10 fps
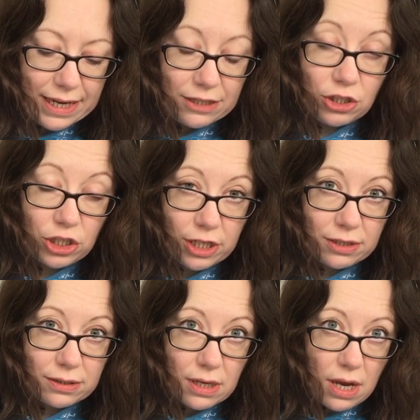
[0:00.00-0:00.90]

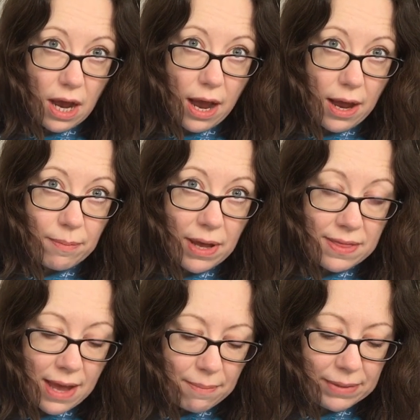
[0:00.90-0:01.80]
inches,
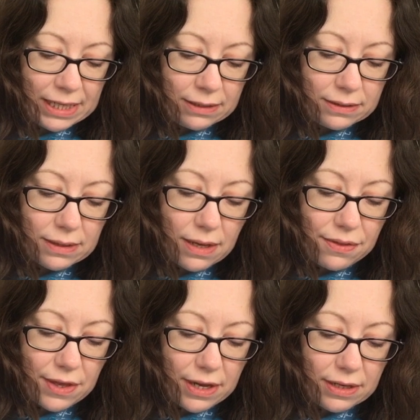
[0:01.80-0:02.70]
and that means
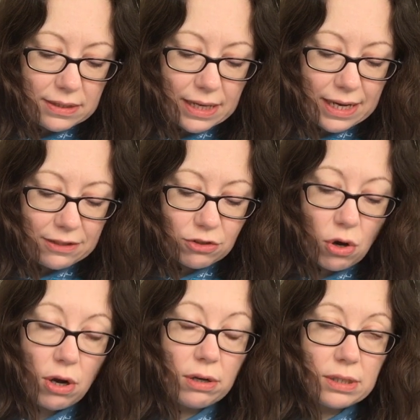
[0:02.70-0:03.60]
that it's
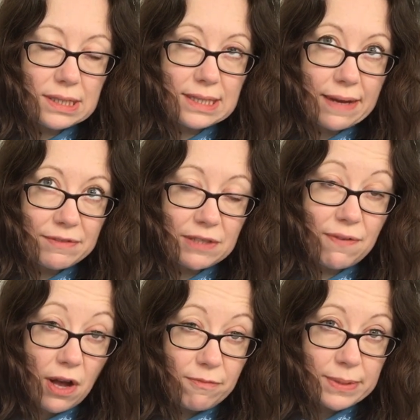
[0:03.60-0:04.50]
got
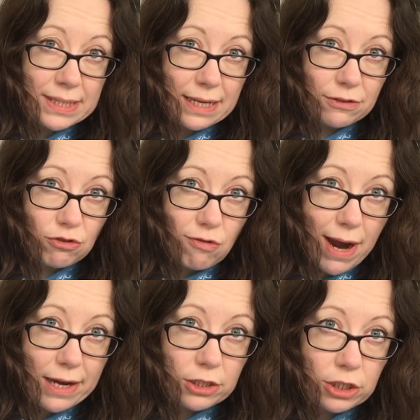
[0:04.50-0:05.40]
75%
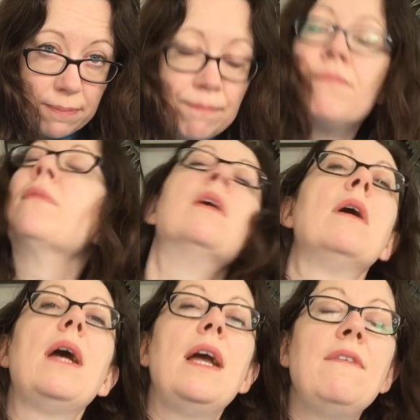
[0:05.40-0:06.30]
stretch.
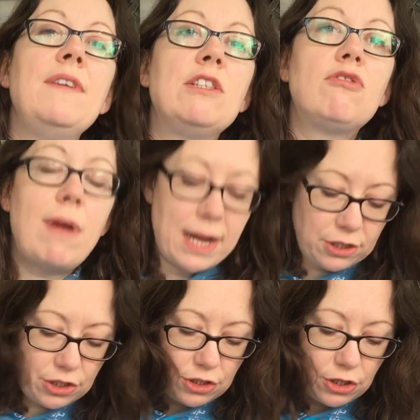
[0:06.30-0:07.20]
If it
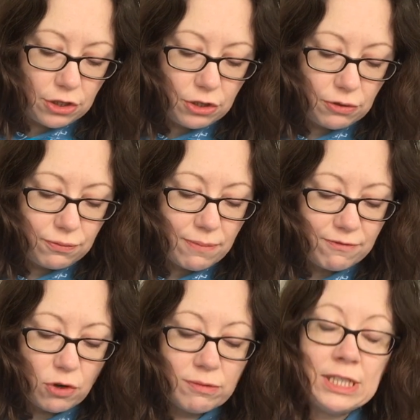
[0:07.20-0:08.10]
stretched from
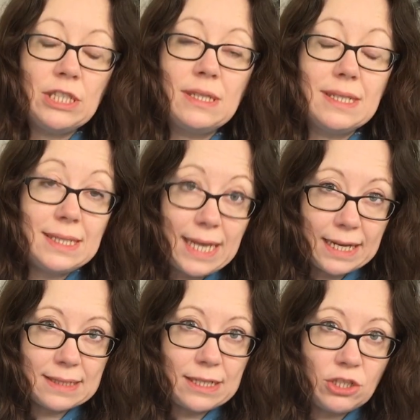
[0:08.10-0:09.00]
4 inches to
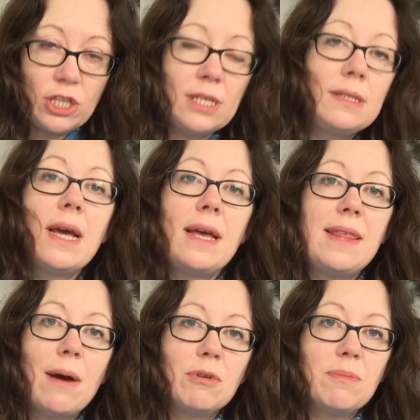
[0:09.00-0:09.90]
6 inches,
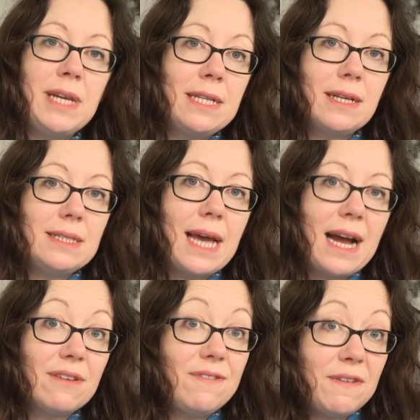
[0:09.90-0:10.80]
that would mean that it
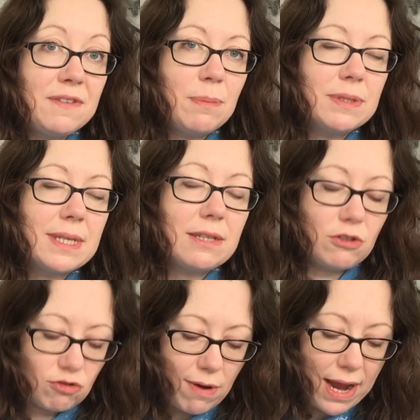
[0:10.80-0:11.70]
had 50%
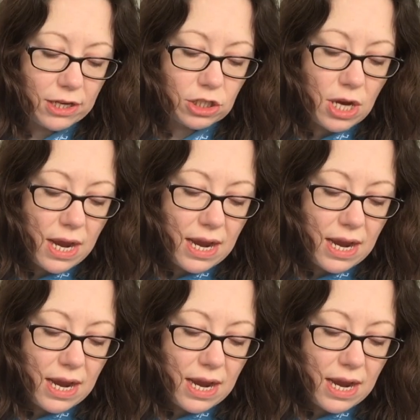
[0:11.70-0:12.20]
stretch.